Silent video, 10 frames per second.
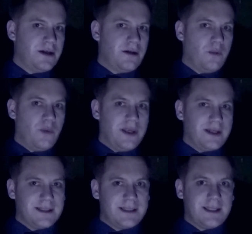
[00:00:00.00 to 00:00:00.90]
We
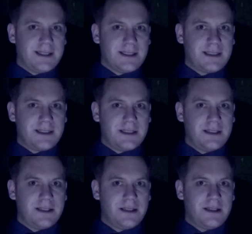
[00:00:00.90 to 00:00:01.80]
exist.
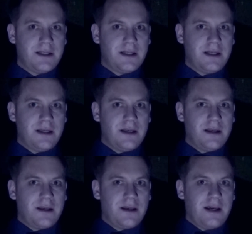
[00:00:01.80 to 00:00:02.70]

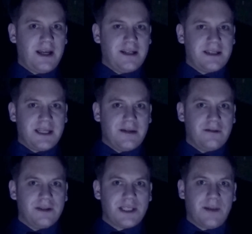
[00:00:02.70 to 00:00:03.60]
And
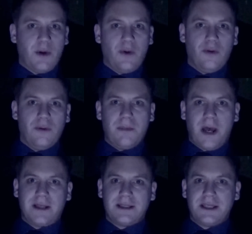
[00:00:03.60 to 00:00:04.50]
until some
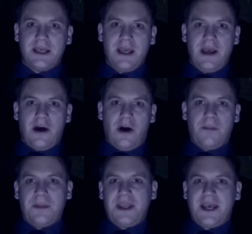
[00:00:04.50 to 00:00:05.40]
almighty,
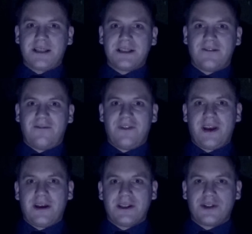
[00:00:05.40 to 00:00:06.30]
omniscient
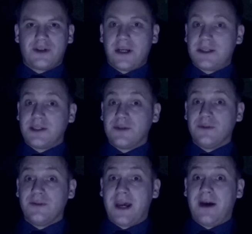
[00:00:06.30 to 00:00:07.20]
figure strikes us
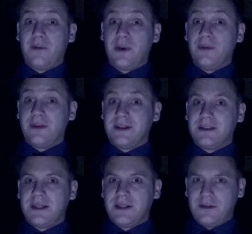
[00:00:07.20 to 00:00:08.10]
all down, we will
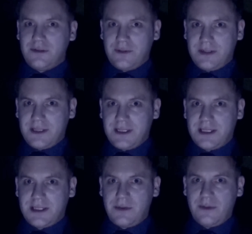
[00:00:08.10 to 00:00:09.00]
continue to
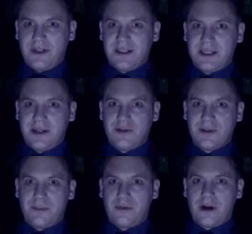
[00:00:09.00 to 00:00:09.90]
exist, and we will continue to
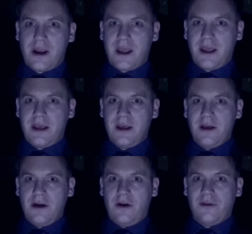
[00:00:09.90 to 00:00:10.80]
prey
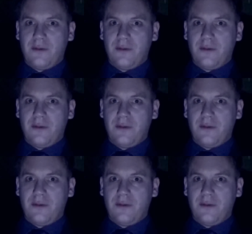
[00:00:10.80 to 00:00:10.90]
on the